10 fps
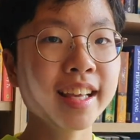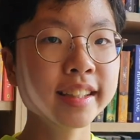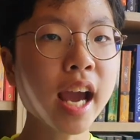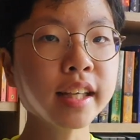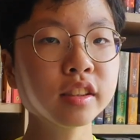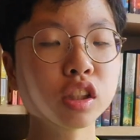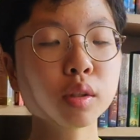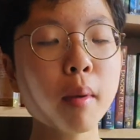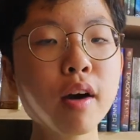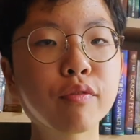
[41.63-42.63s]
Kate is
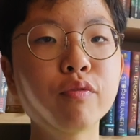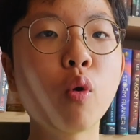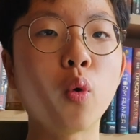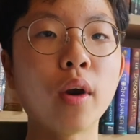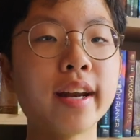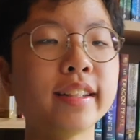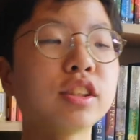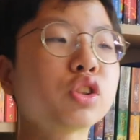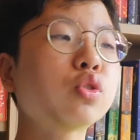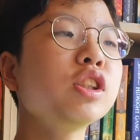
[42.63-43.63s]
about four and it's
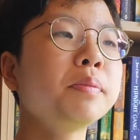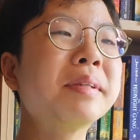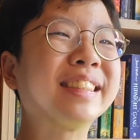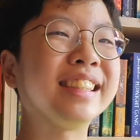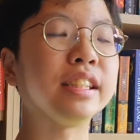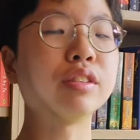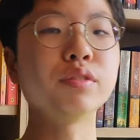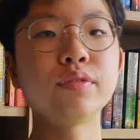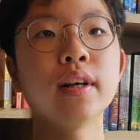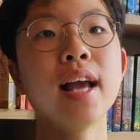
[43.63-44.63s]
Christmas Eve,
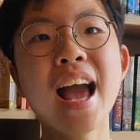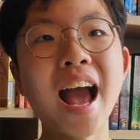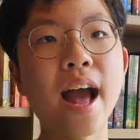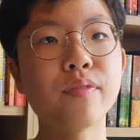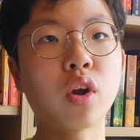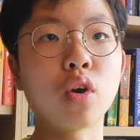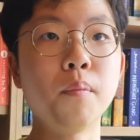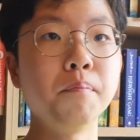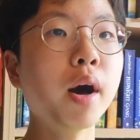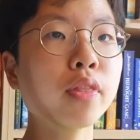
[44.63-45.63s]
and her
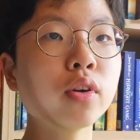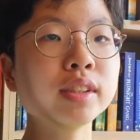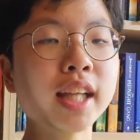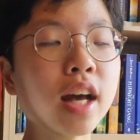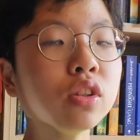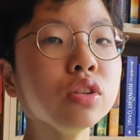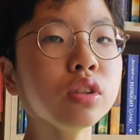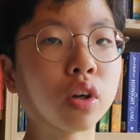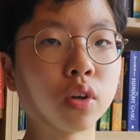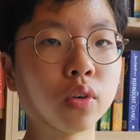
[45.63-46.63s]
mother tells
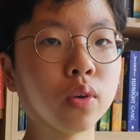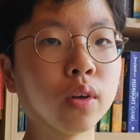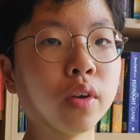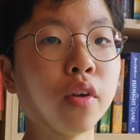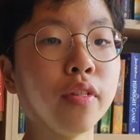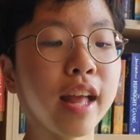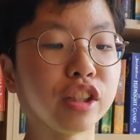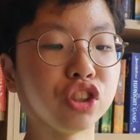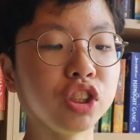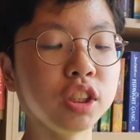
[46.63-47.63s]
her that
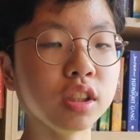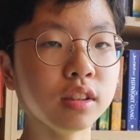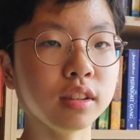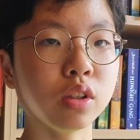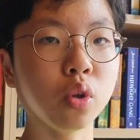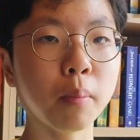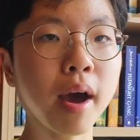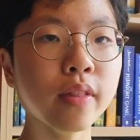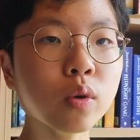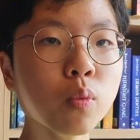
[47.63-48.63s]
she, no
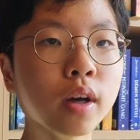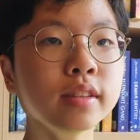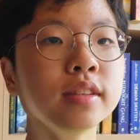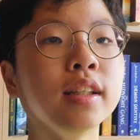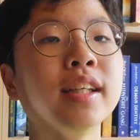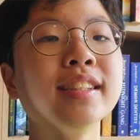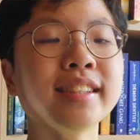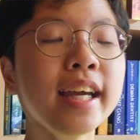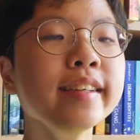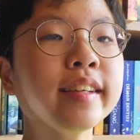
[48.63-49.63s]
matter what,
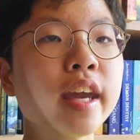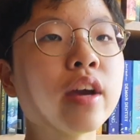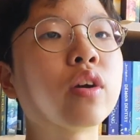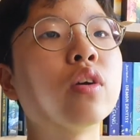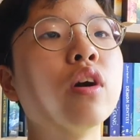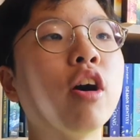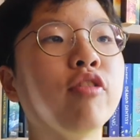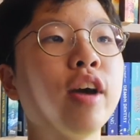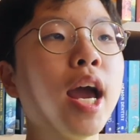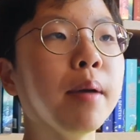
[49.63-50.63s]
take care
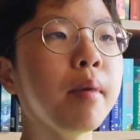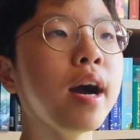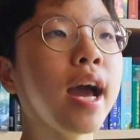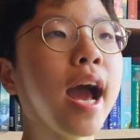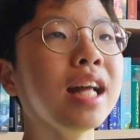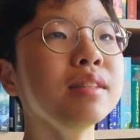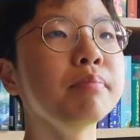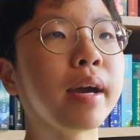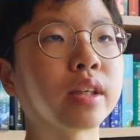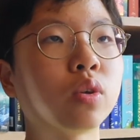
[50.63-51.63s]
of Emma and
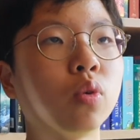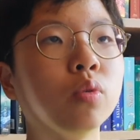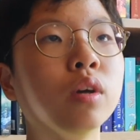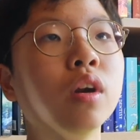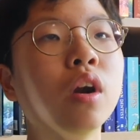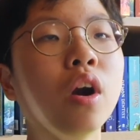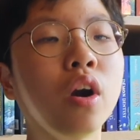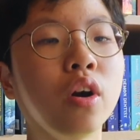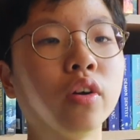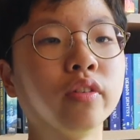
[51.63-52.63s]
Michael,
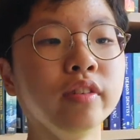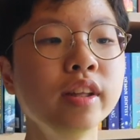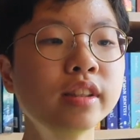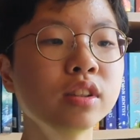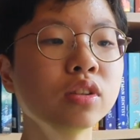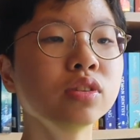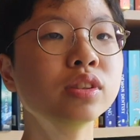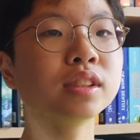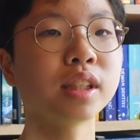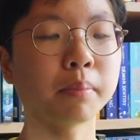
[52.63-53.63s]
her little
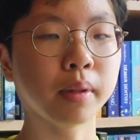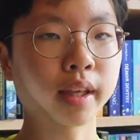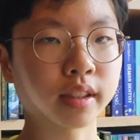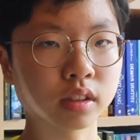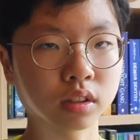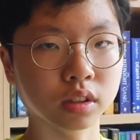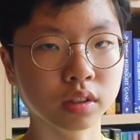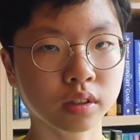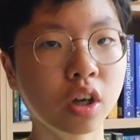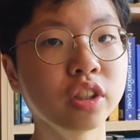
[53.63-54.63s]
siblings,
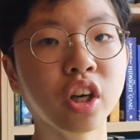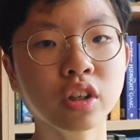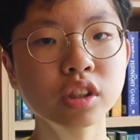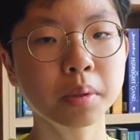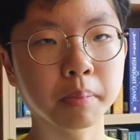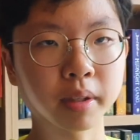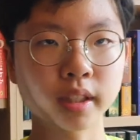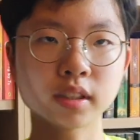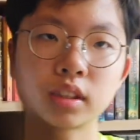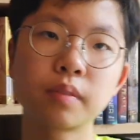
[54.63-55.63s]
her younger
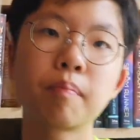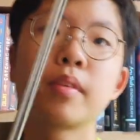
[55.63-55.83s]
siblings.